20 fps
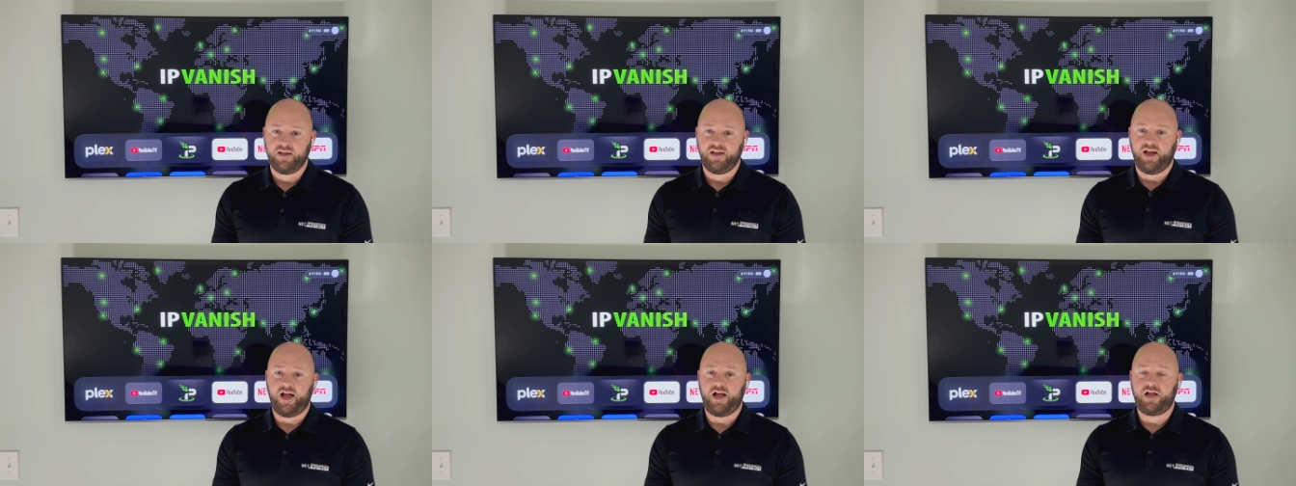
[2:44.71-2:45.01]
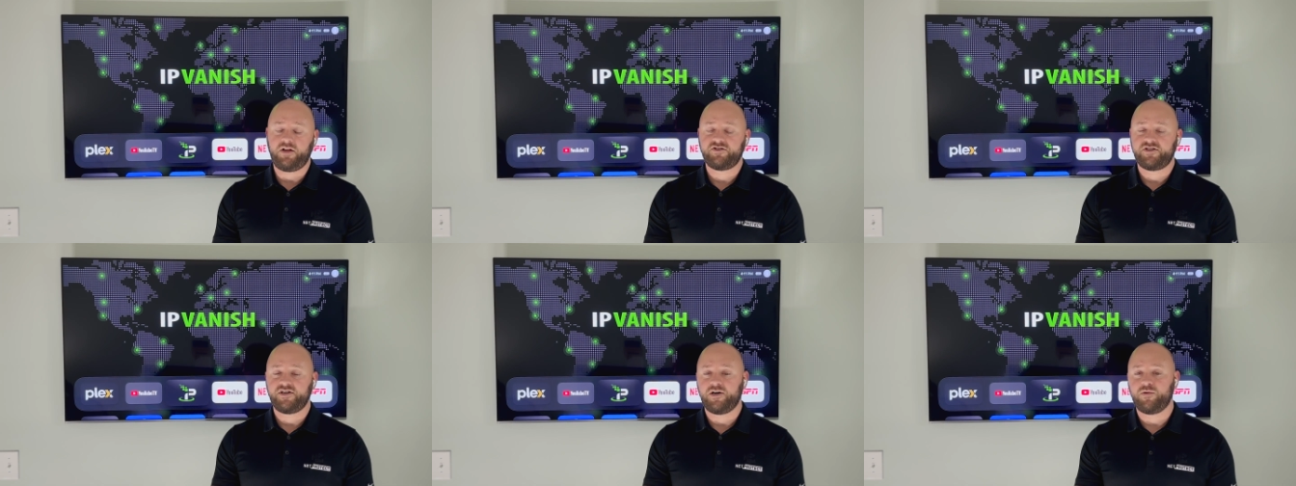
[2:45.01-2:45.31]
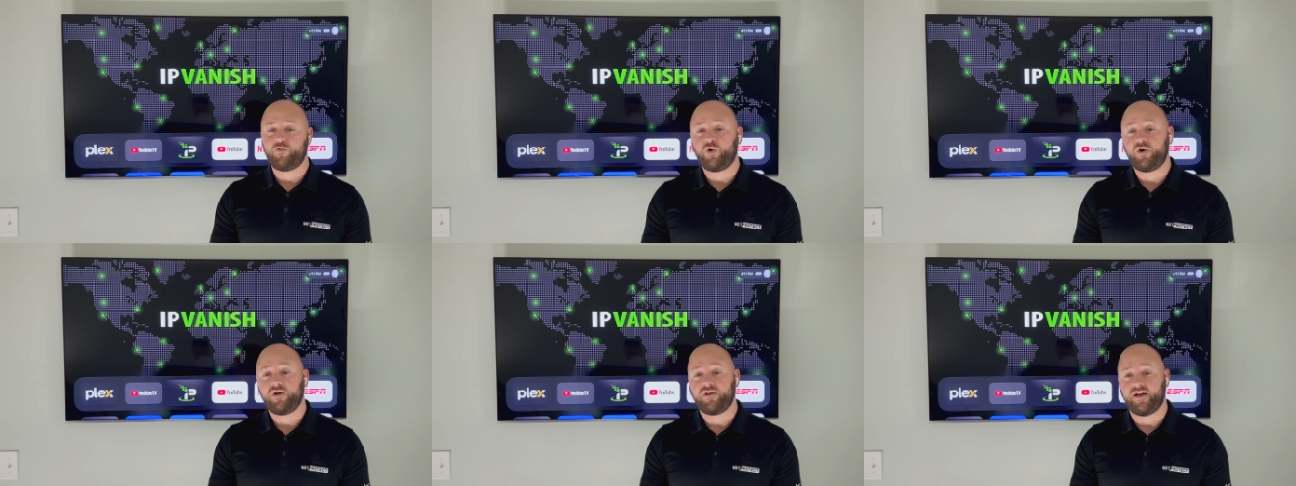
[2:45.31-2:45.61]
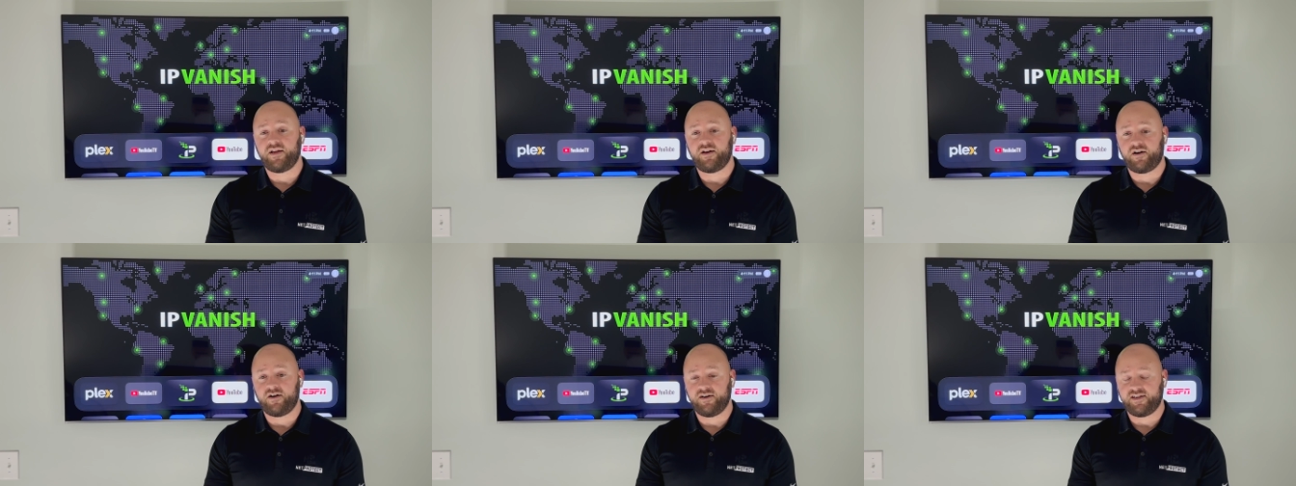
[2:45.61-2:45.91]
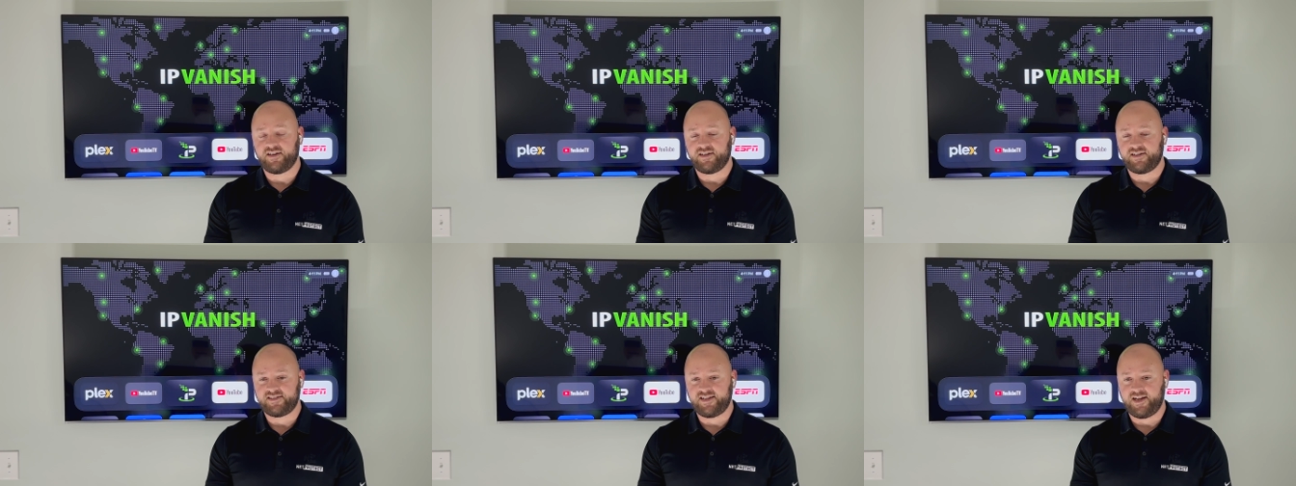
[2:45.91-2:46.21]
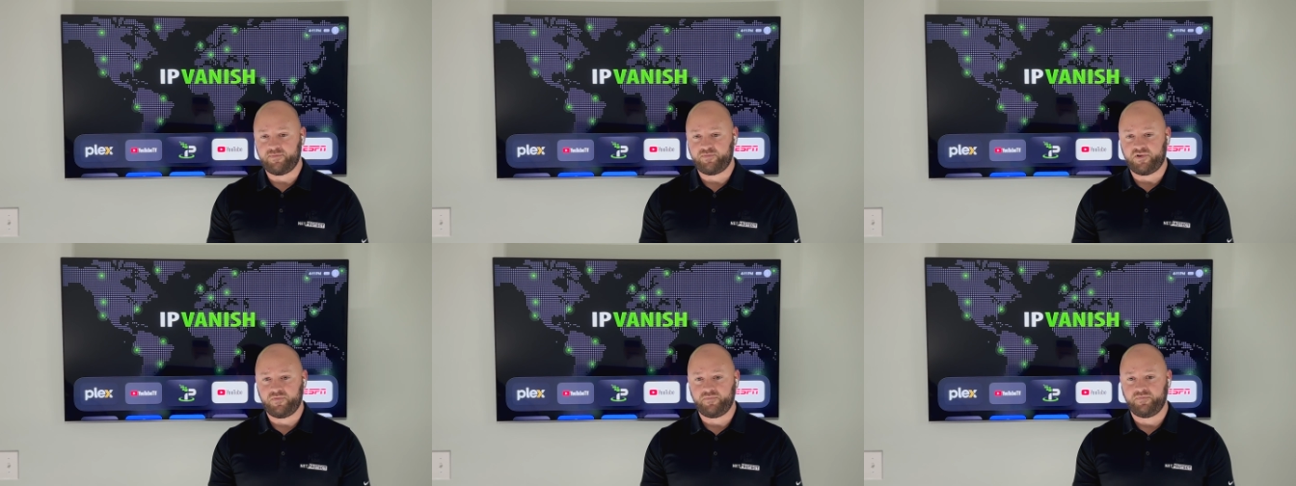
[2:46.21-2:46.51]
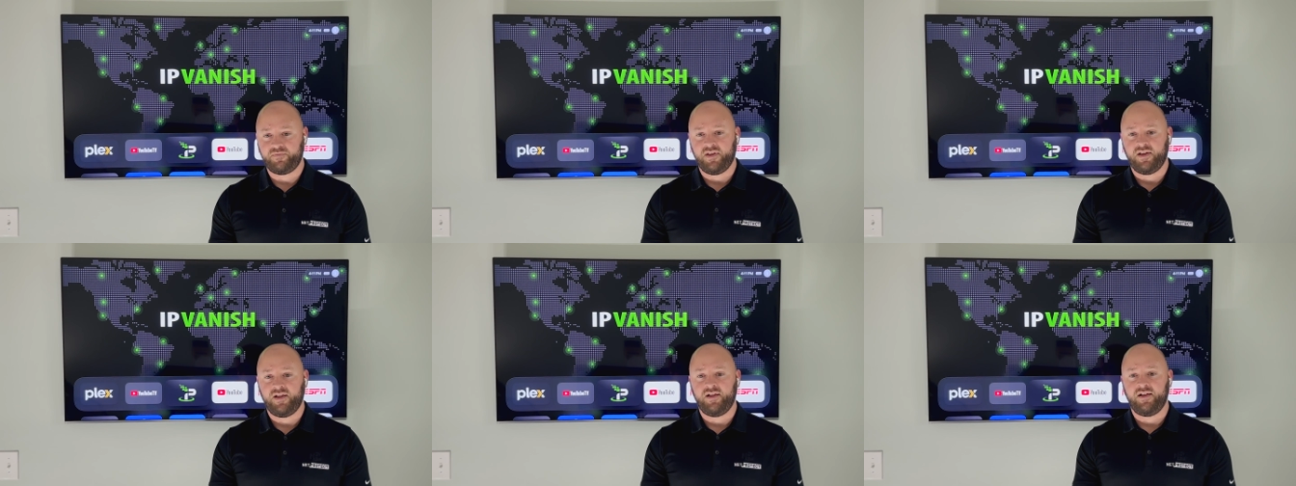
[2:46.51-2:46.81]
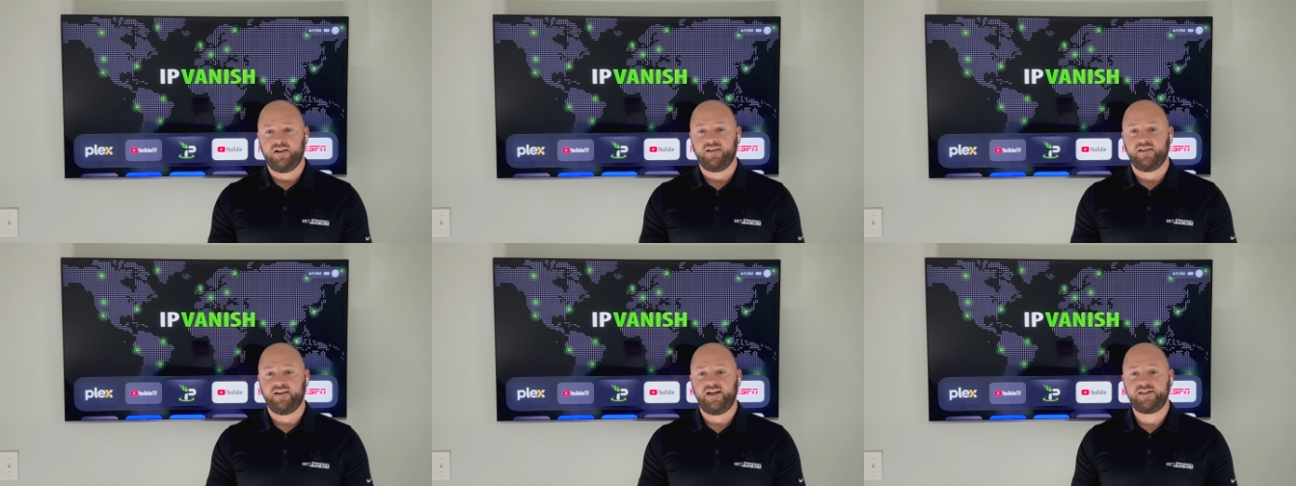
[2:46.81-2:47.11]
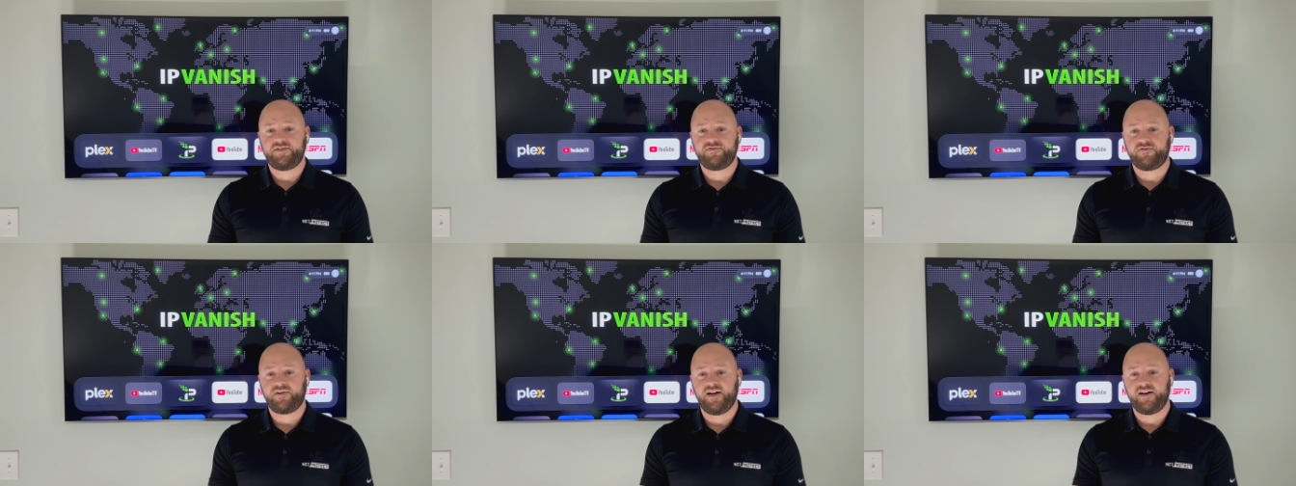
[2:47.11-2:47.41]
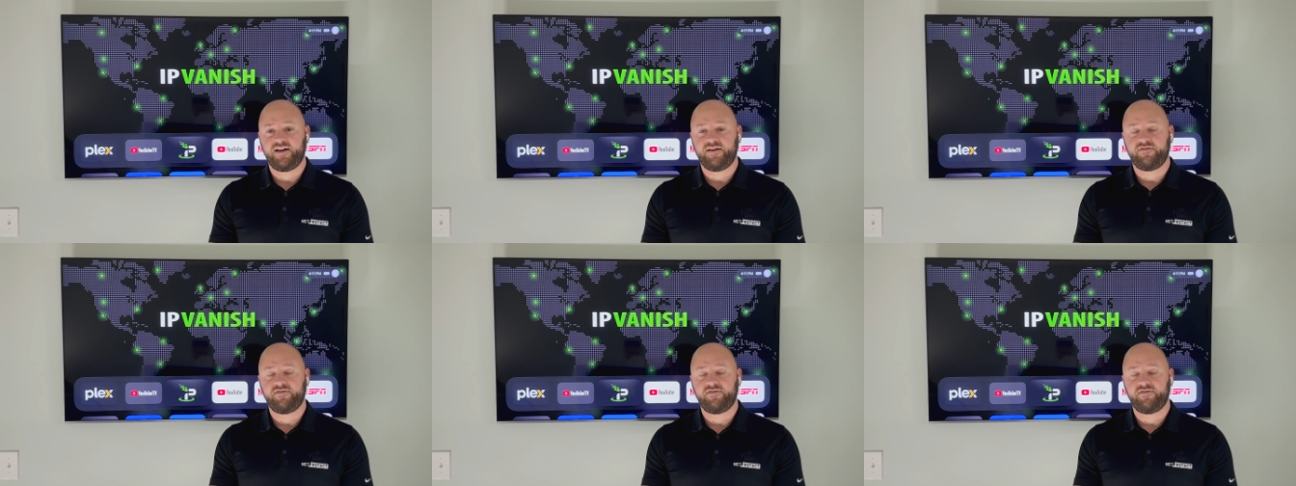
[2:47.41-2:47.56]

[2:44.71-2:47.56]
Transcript: I'll share a more lighthearted example. Last Friday,